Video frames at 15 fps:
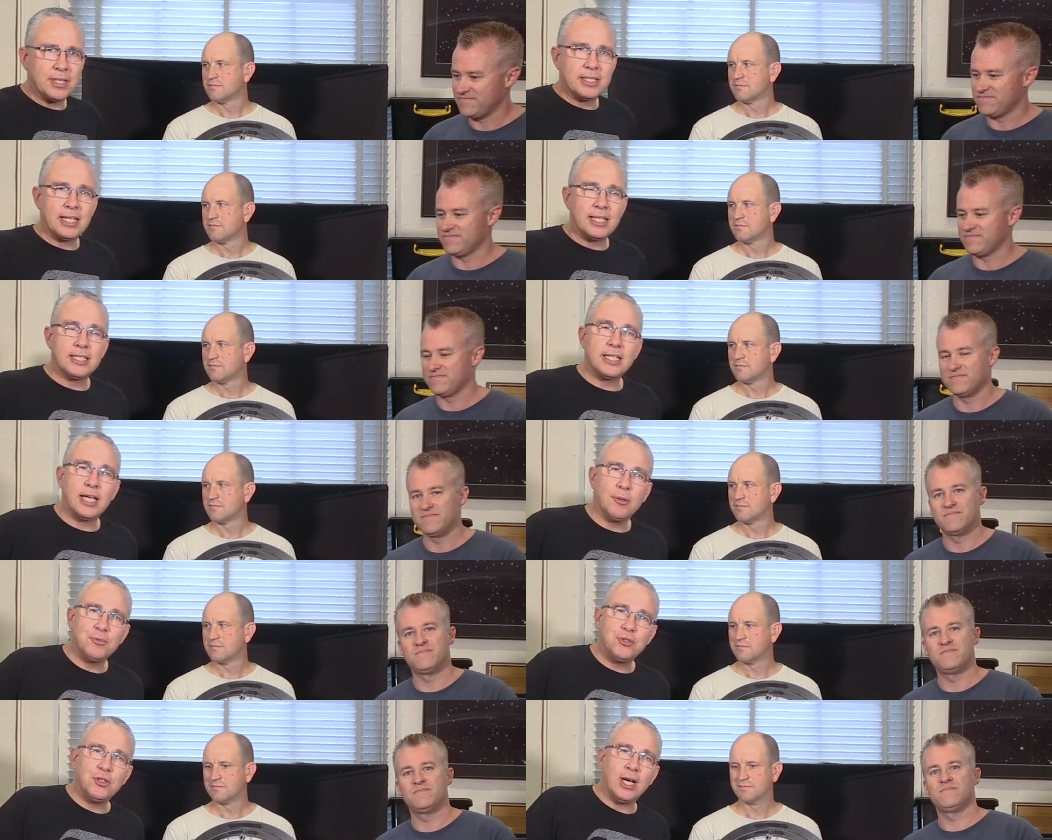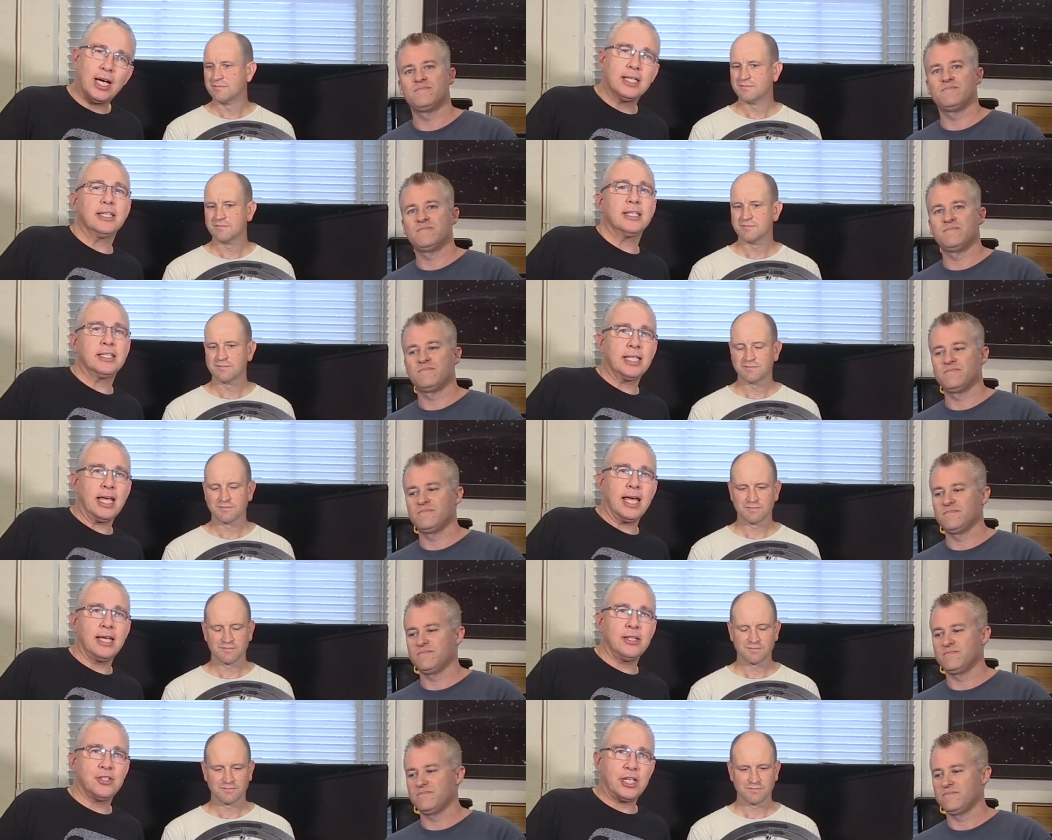Speaker 1: that has helped you
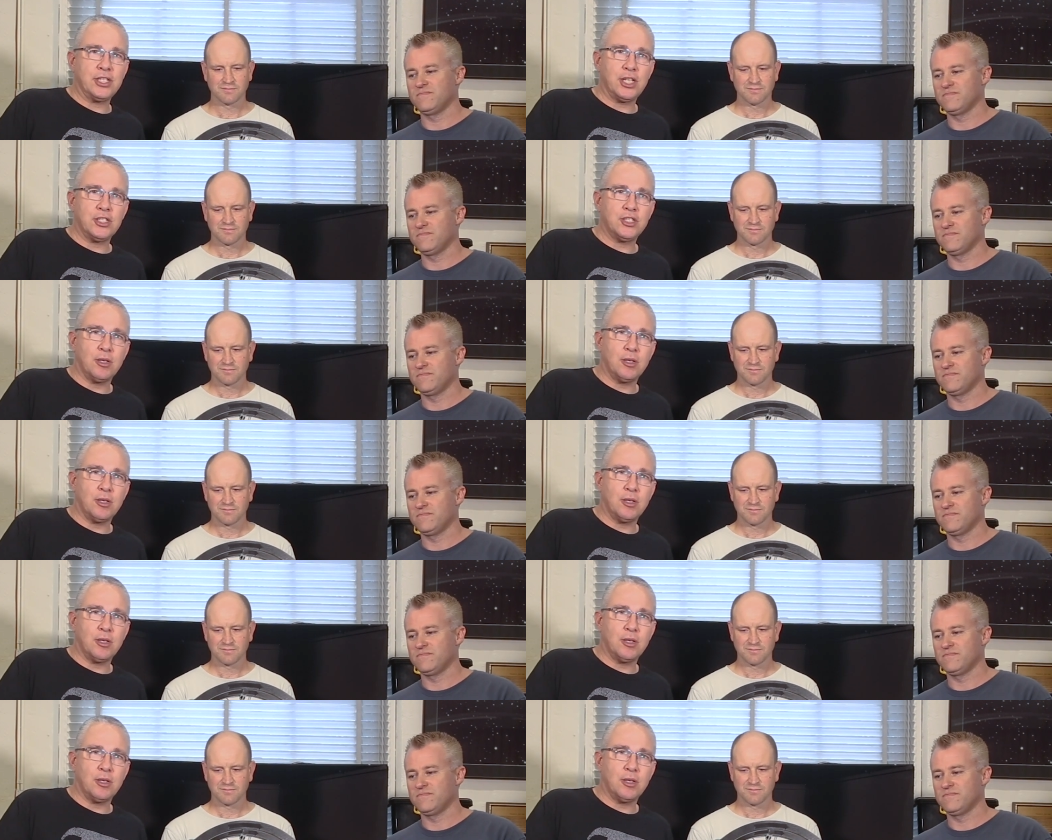understand J.J.